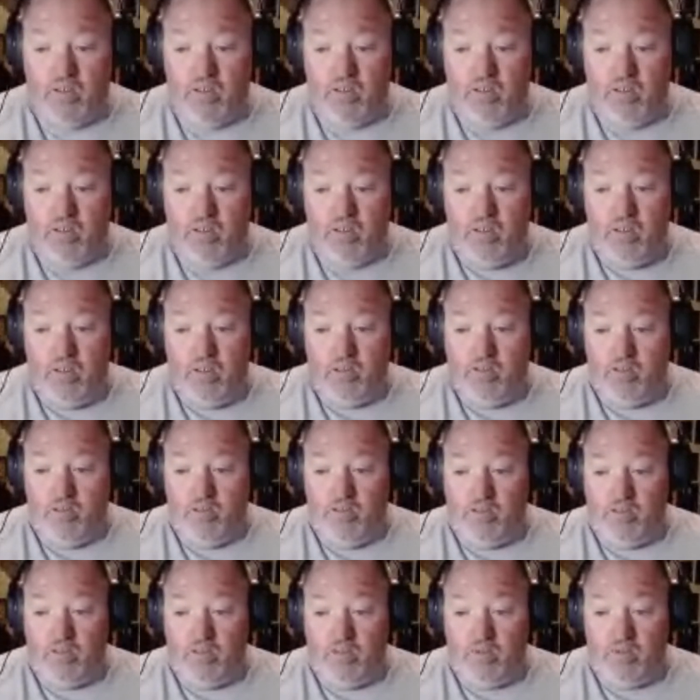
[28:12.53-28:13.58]
And
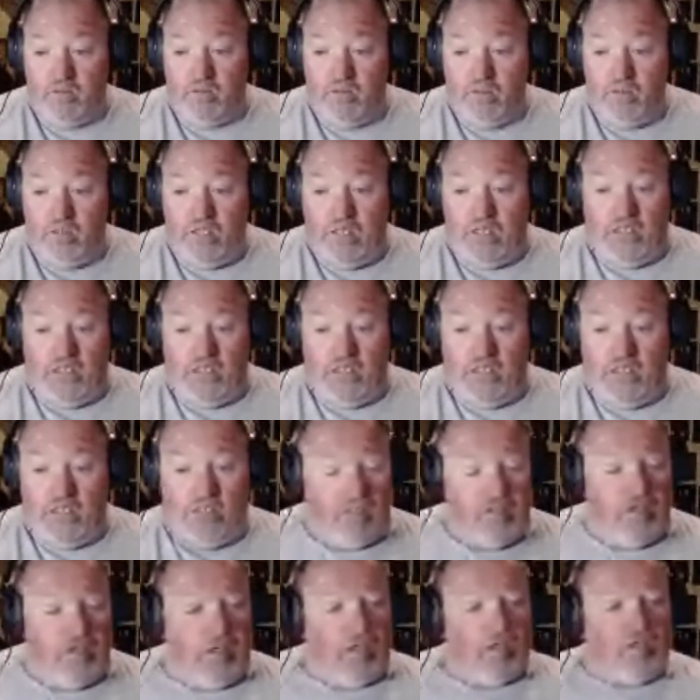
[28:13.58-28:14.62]
spread the word.
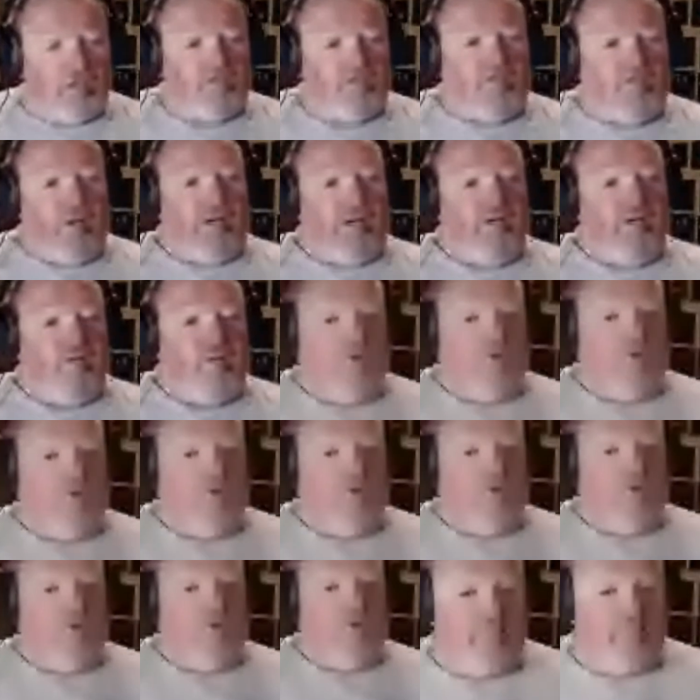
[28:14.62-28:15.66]
Have people, they can
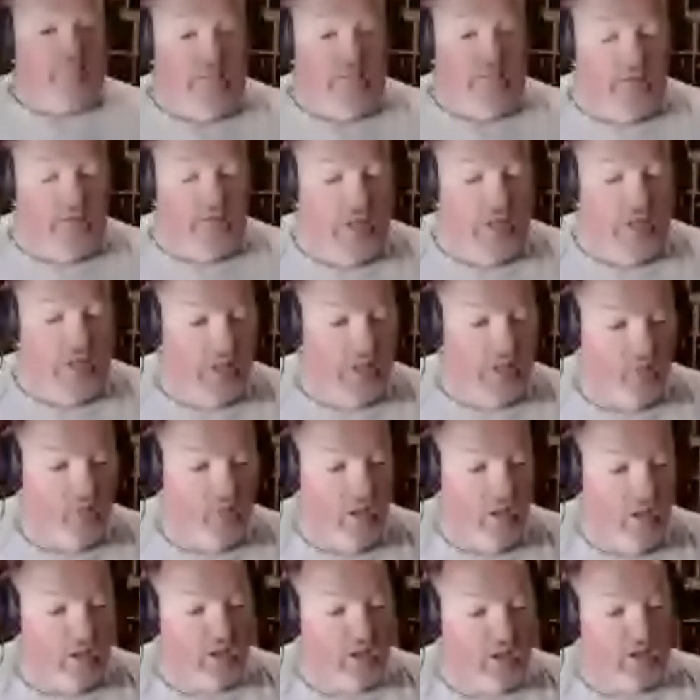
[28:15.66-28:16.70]
watch it
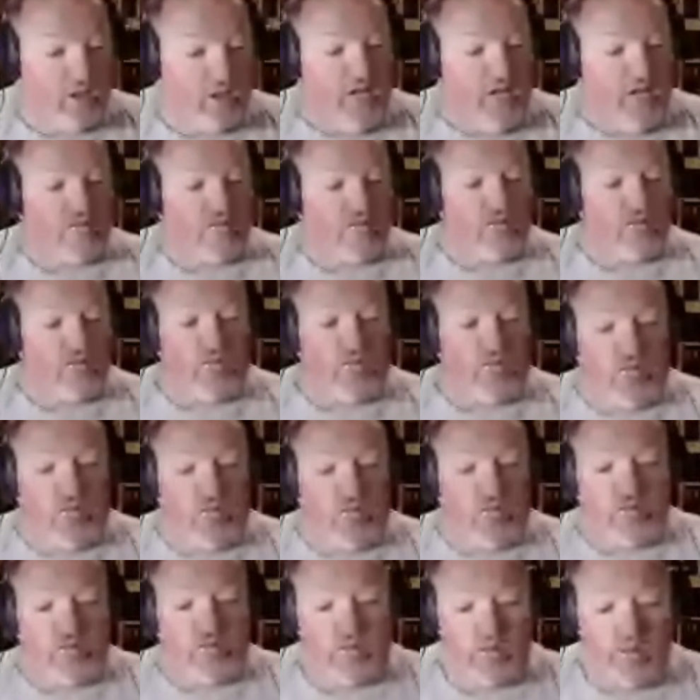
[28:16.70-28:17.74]
afterwards.
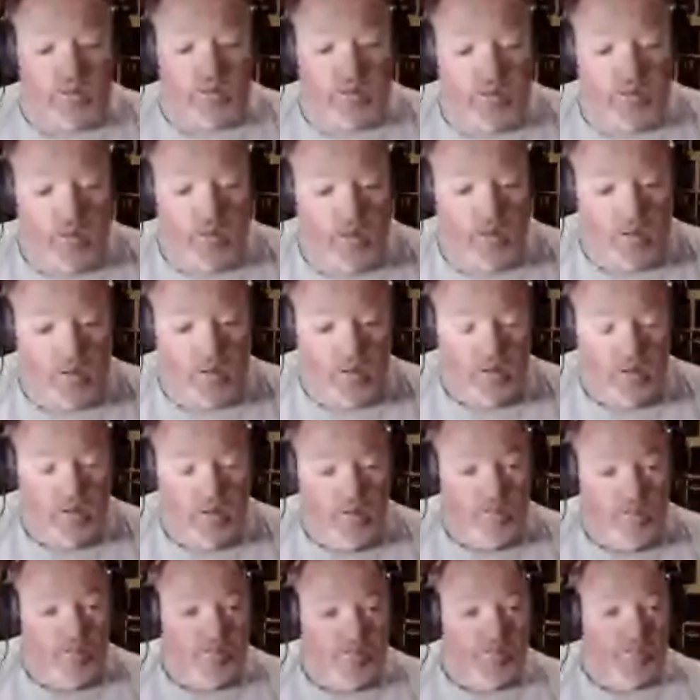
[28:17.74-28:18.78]
I'm sort
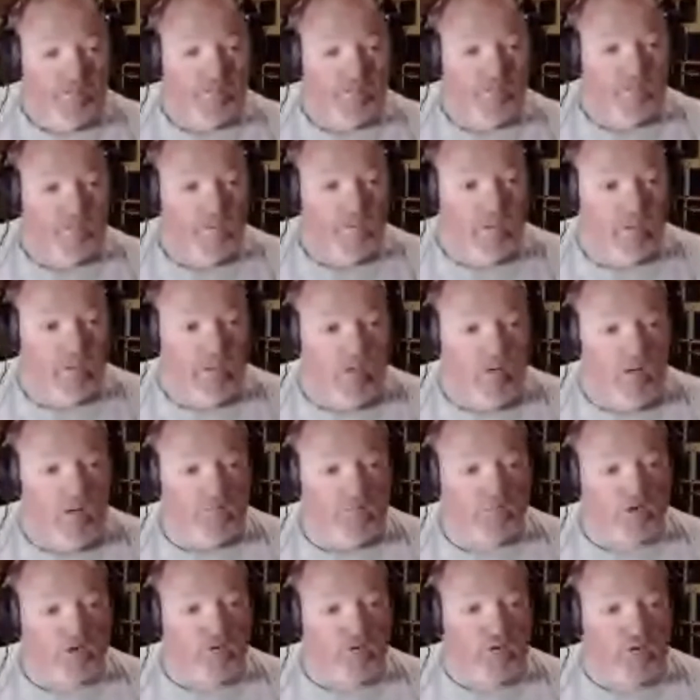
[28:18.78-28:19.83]
of stuck at about
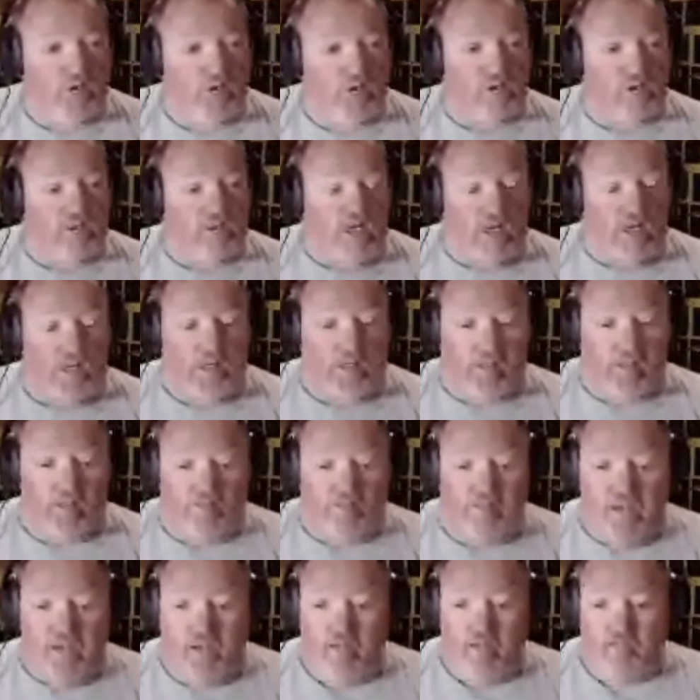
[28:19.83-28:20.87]
500 to
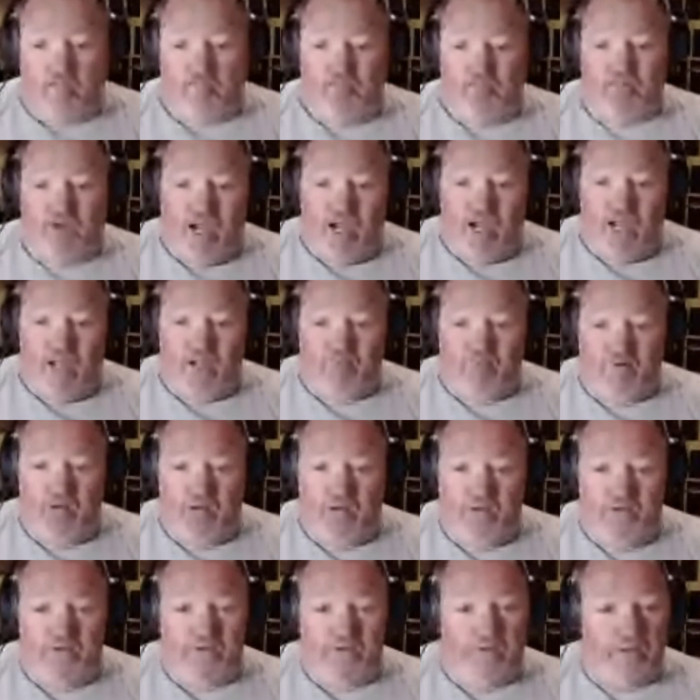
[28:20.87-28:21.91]
600
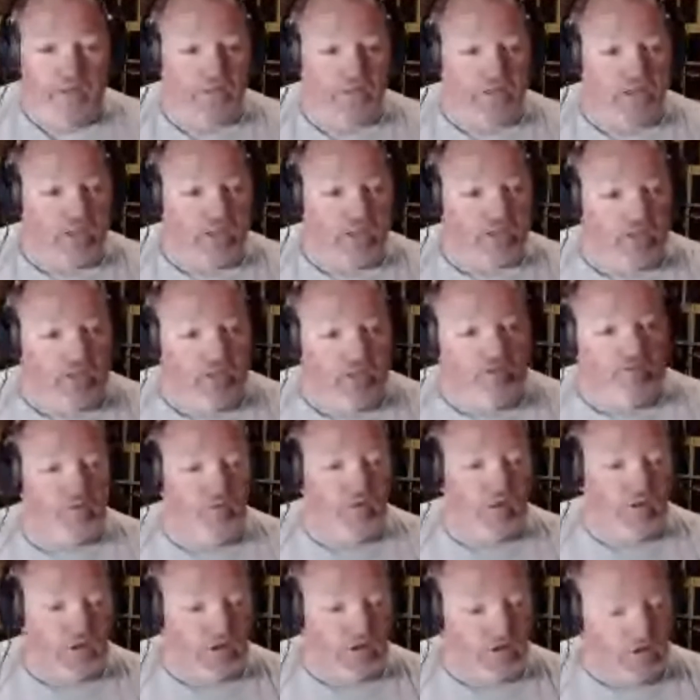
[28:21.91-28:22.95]
views, which is
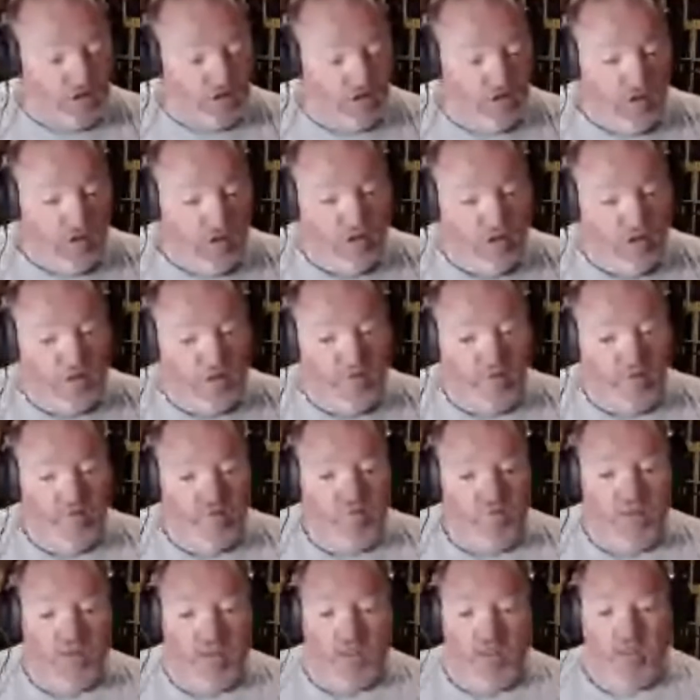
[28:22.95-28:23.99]
good,
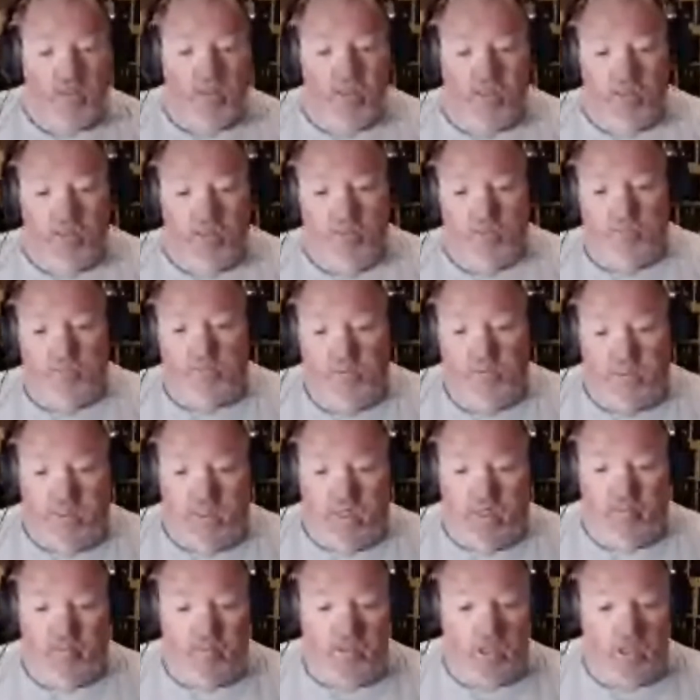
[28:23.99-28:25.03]
but I would like
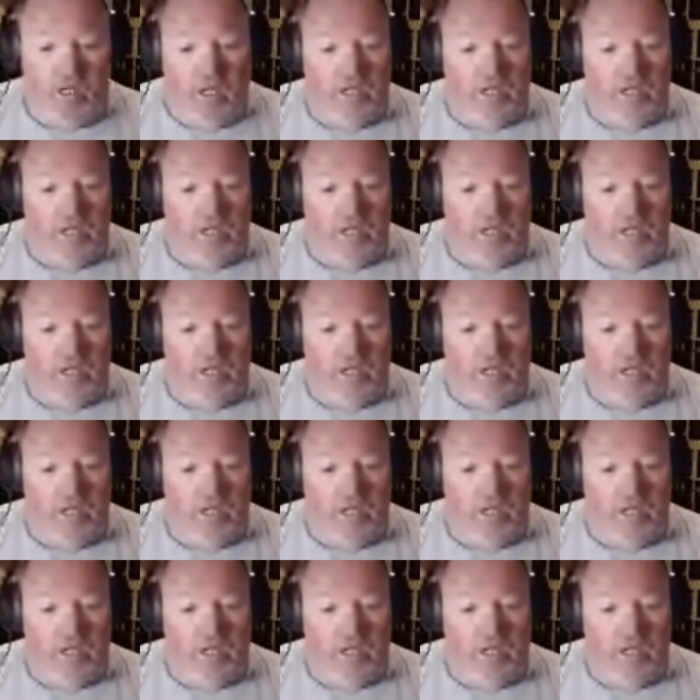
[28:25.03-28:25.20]
to